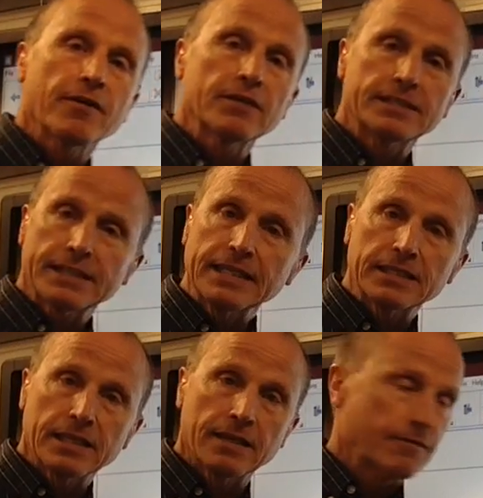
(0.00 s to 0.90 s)
very
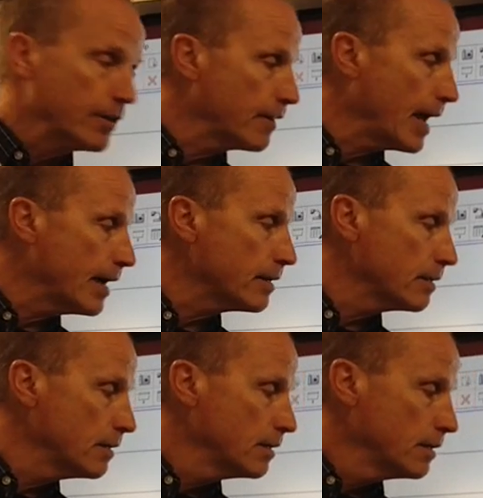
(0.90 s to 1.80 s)
sensitive to that
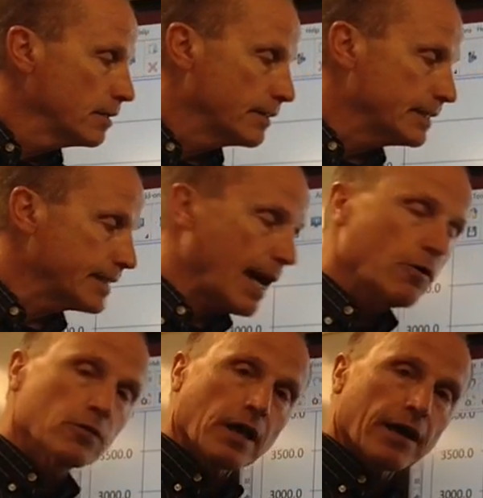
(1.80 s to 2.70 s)
these
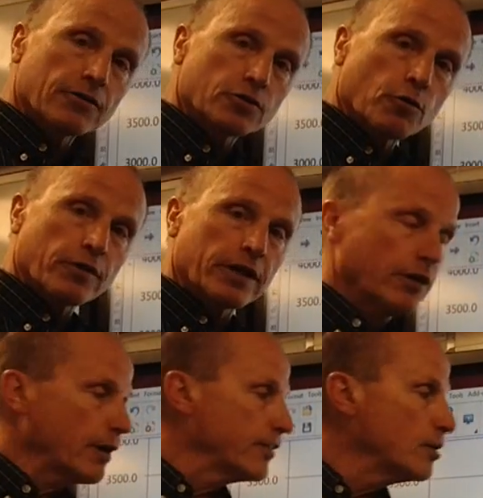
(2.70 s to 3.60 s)
outliers over
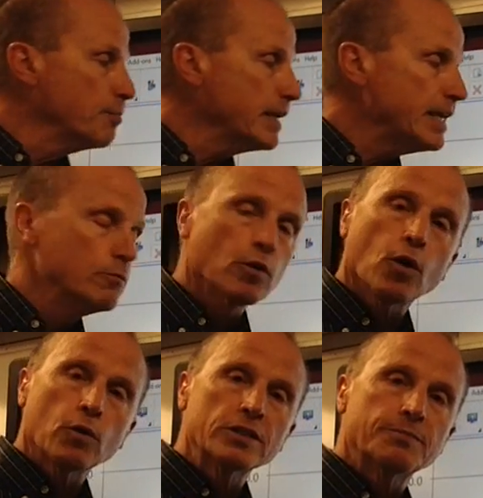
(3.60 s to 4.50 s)
here, and the mean will
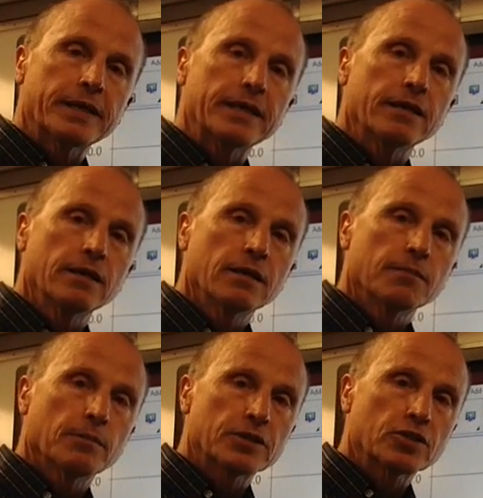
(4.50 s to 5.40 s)
always be
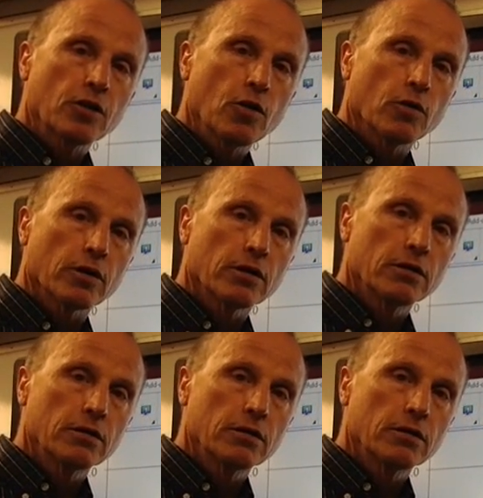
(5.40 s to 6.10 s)
much lower.